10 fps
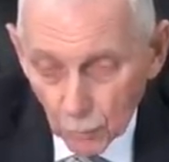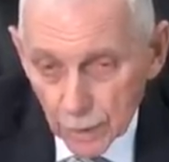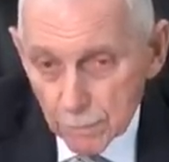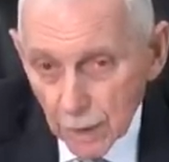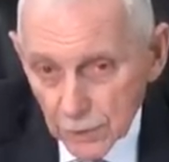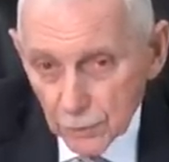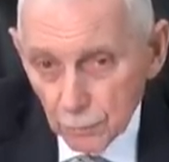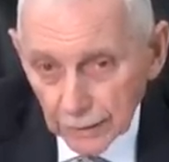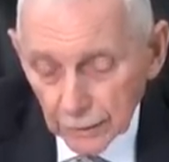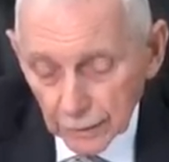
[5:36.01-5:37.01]
We must
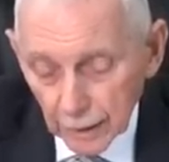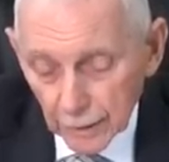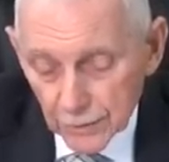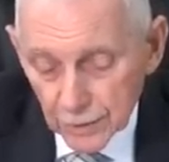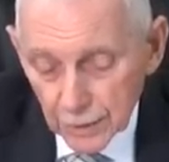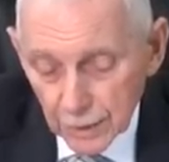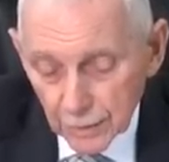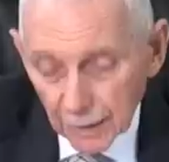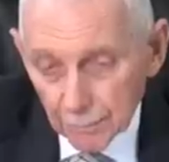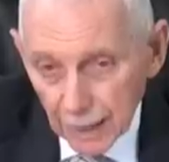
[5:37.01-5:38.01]
recognize
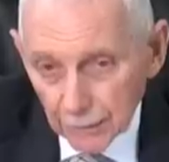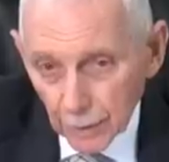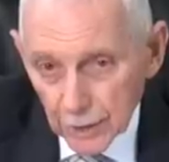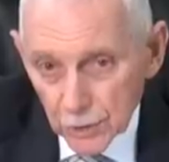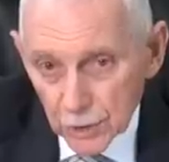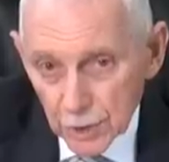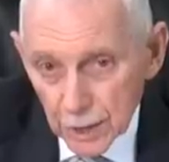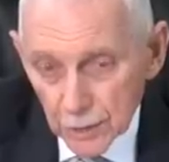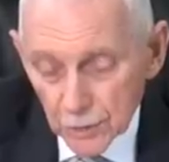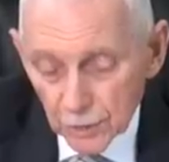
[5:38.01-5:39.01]
that migration
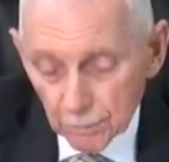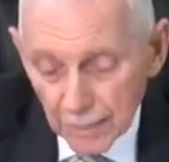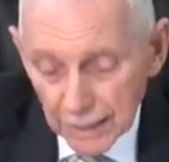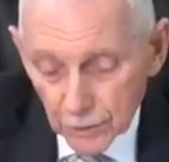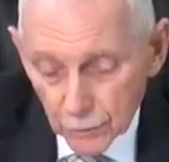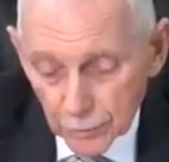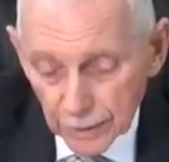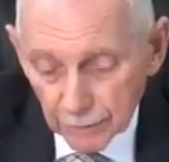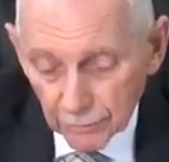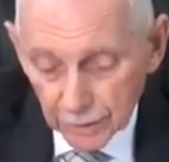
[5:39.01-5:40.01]
is the
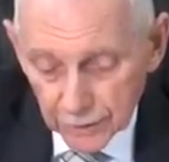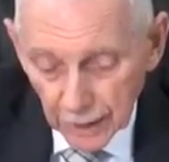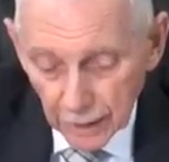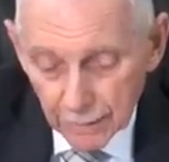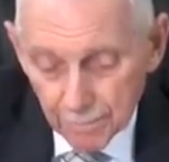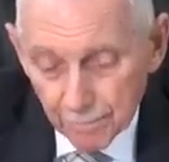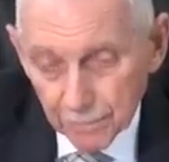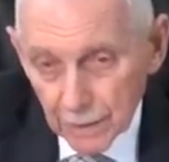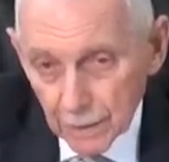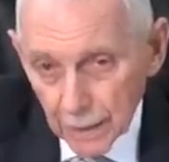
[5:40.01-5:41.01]
megatrend of our time,
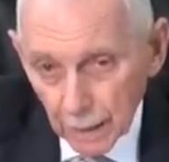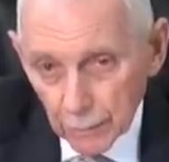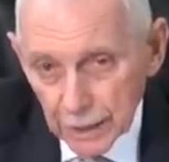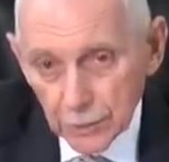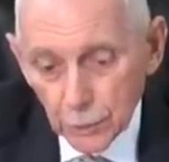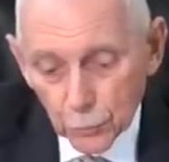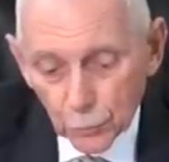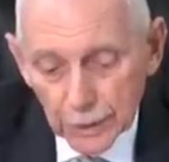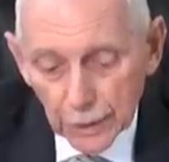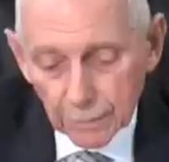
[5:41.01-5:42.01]
and we need to
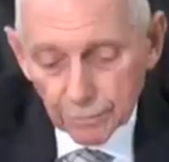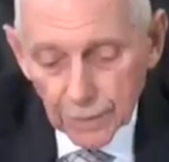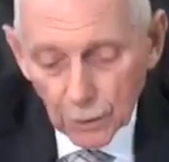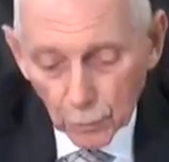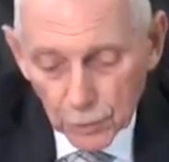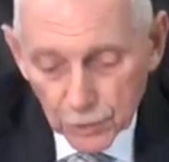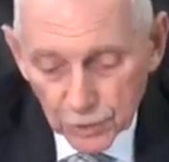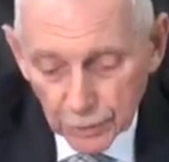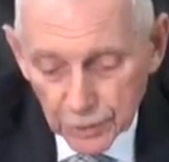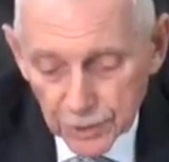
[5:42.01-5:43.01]
treat it with
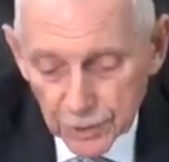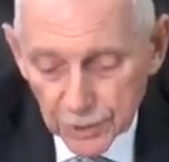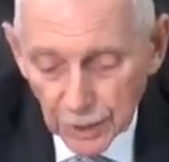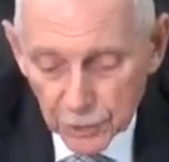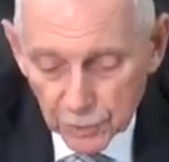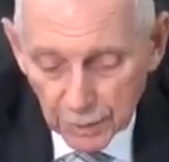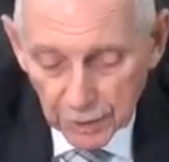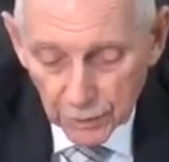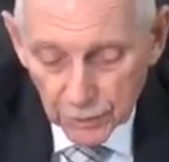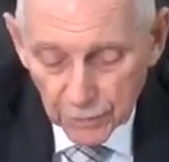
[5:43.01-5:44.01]
seriousness, not
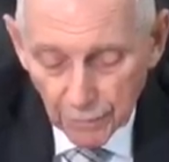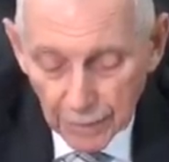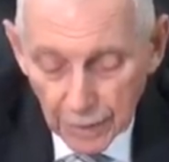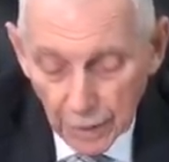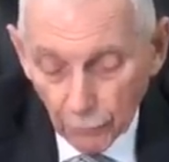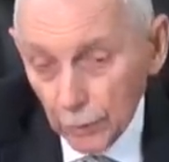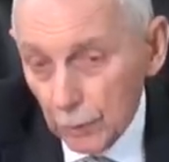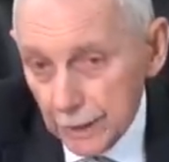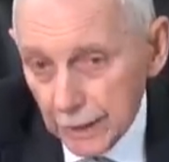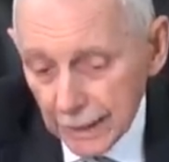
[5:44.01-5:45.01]
smears, if we're
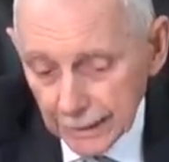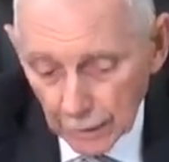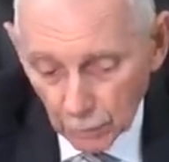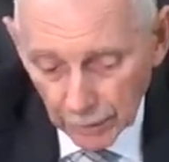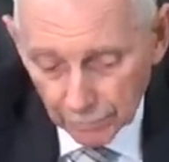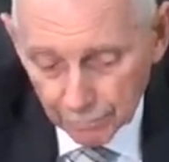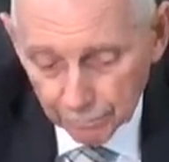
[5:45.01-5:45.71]
going to get anywhere.